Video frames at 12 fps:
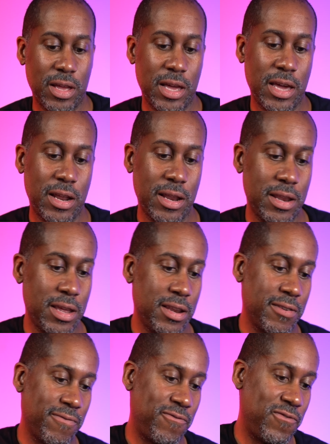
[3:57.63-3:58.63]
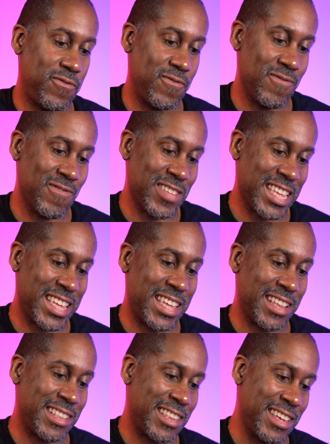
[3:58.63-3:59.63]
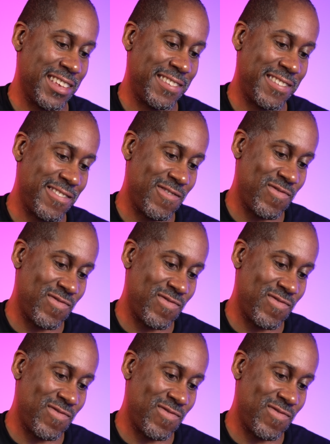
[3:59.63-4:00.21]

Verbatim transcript: and I need to get this.